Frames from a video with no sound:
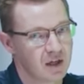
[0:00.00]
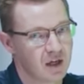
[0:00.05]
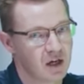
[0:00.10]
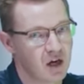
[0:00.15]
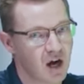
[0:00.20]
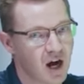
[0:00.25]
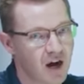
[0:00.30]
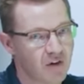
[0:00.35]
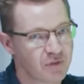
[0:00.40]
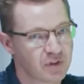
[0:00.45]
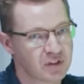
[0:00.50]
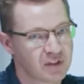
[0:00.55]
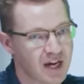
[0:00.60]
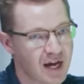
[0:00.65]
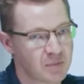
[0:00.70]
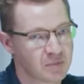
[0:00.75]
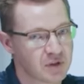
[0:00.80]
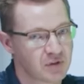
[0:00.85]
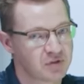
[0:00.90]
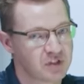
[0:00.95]

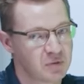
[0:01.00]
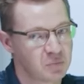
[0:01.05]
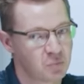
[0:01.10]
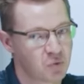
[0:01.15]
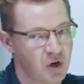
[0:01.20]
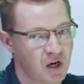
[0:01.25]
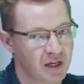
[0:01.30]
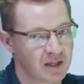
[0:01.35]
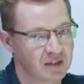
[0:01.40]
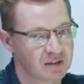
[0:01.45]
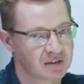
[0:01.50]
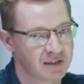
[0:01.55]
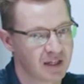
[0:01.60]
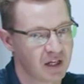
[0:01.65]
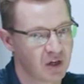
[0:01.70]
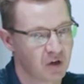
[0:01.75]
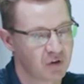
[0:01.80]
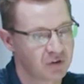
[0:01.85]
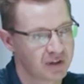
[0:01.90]
Oftentimes I've seen products that